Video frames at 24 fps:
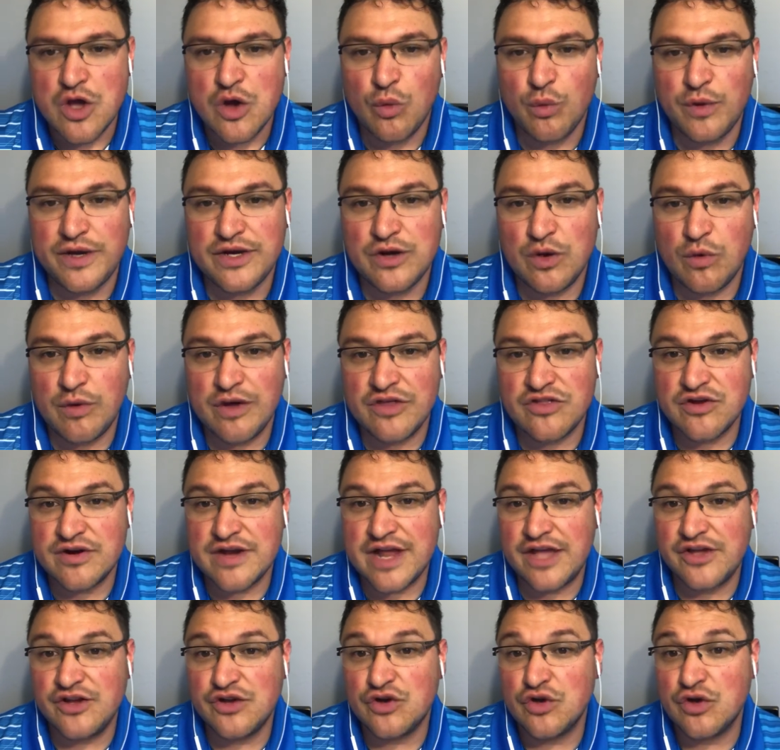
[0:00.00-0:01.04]
We know whether or
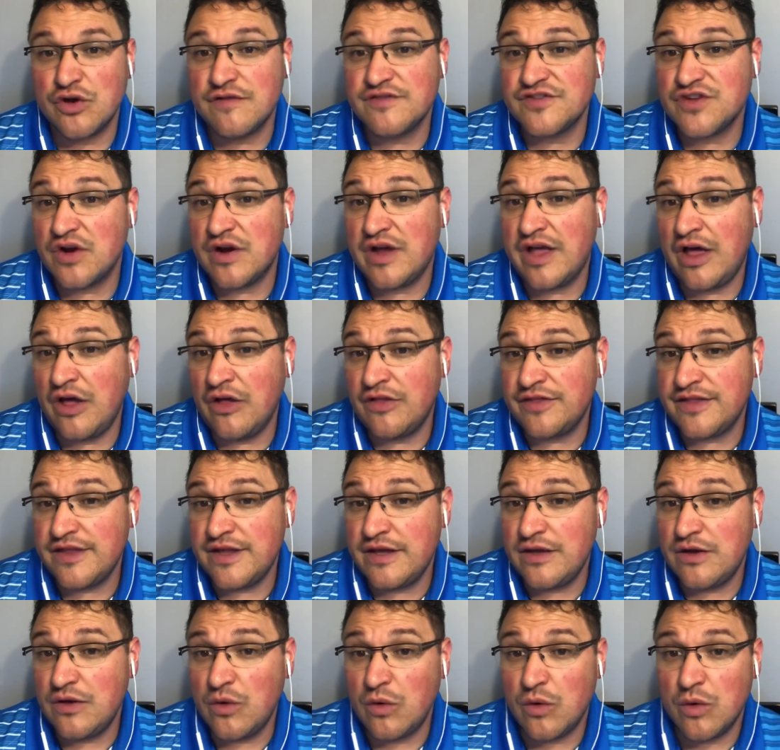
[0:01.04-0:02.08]
not your nerves are
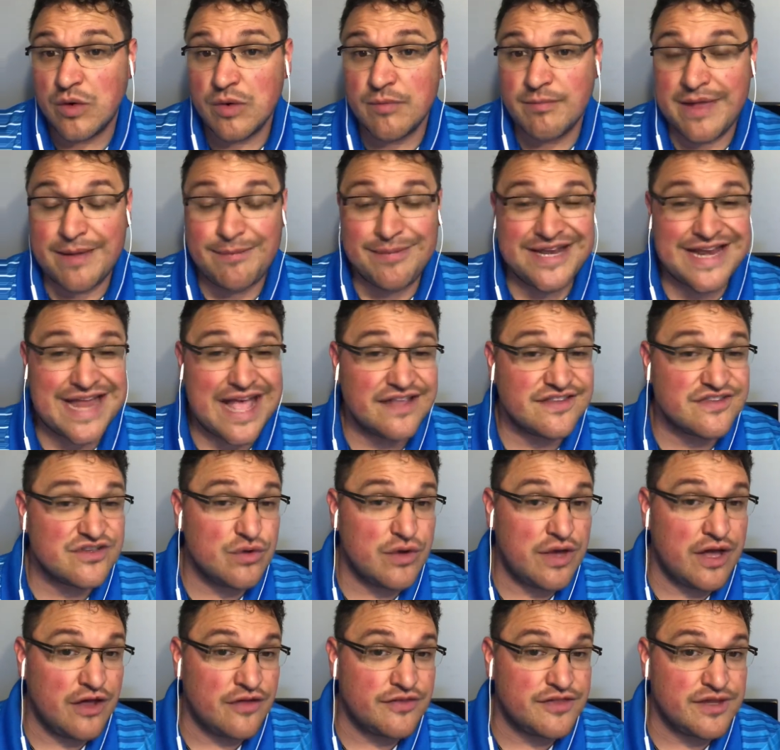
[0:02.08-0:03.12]
healthy or maybe not so
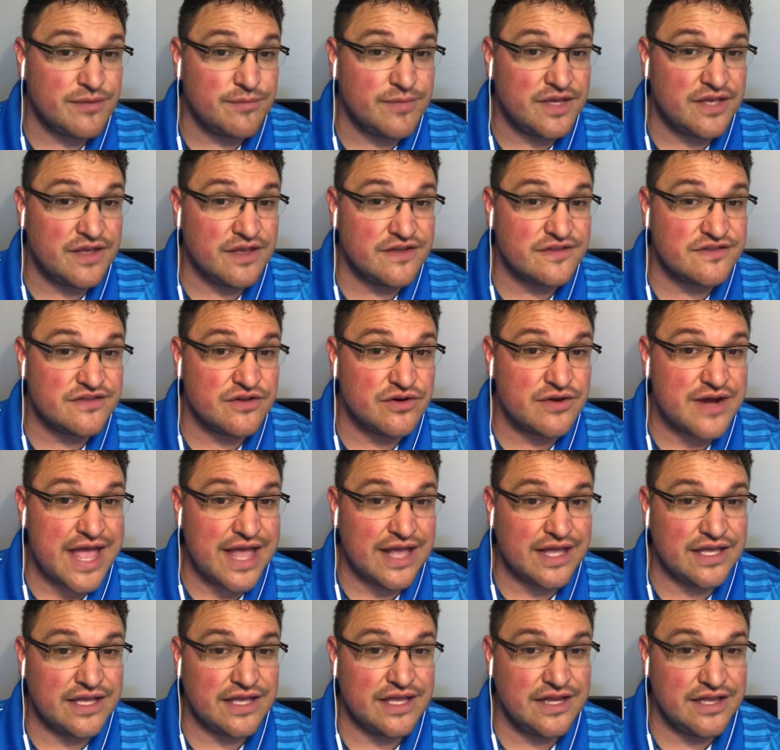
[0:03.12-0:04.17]
healthy because they're
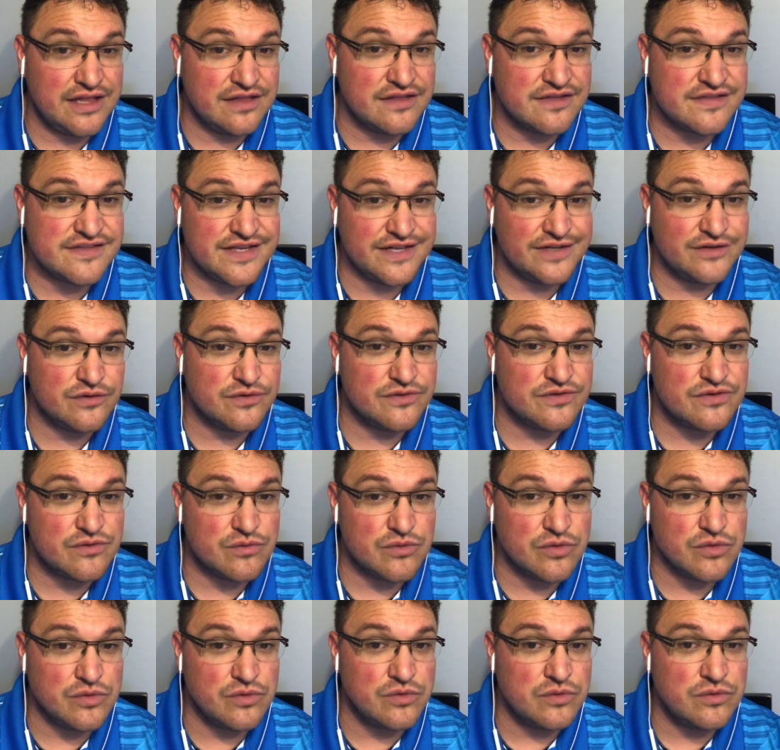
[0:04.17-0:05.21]
not getting the signals
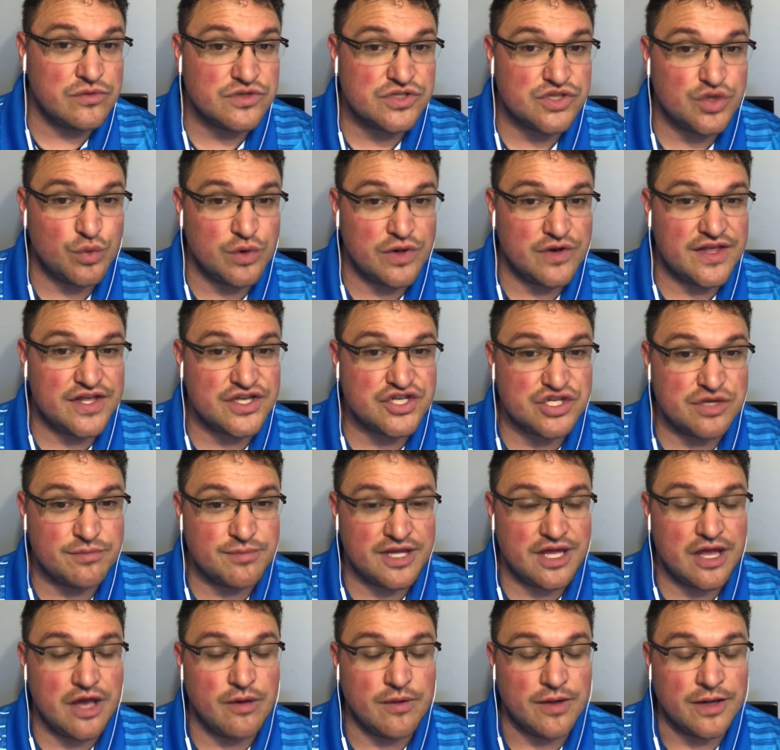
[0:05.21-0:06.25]
through to where they should
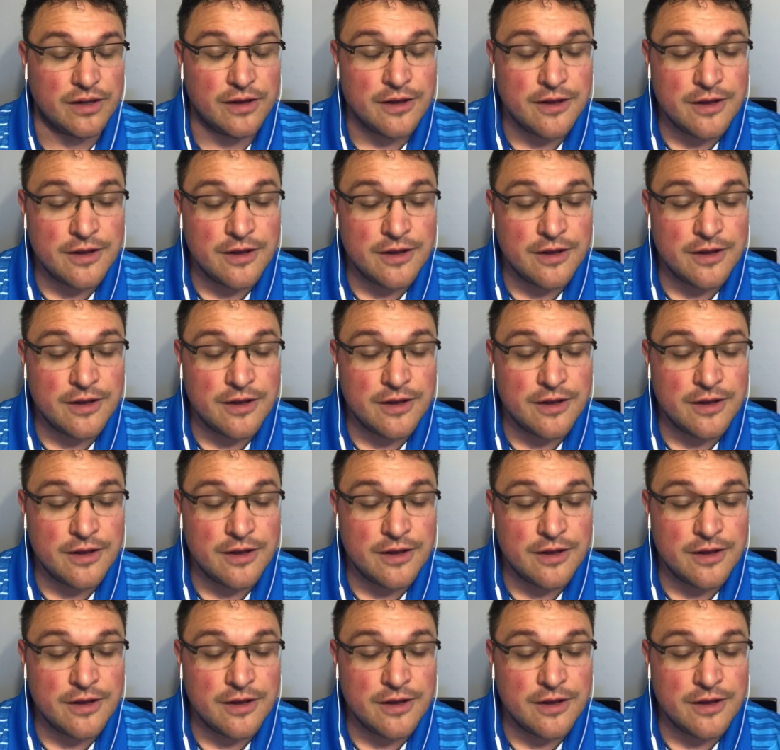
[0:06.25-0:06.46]
be going.